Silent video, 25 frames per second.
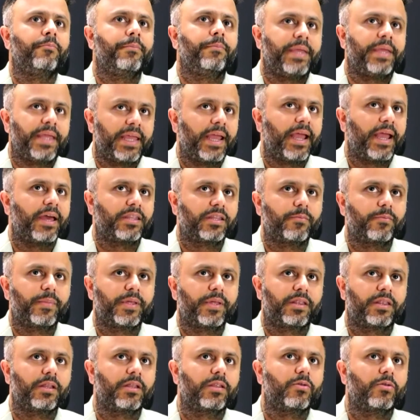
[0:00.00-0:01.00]
me as a
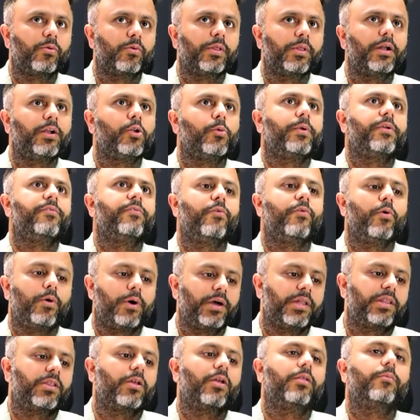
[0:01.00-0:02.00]
business owner to be
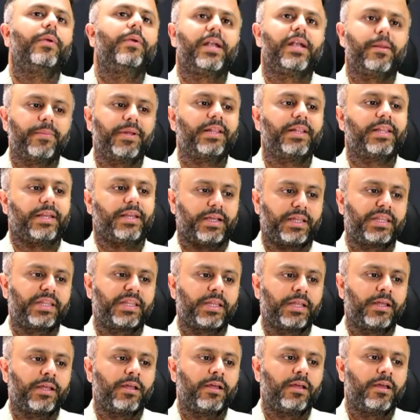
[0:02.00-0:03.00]
focused on multiple
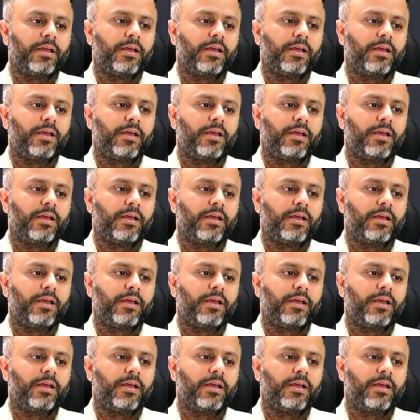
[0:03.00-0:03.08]
things.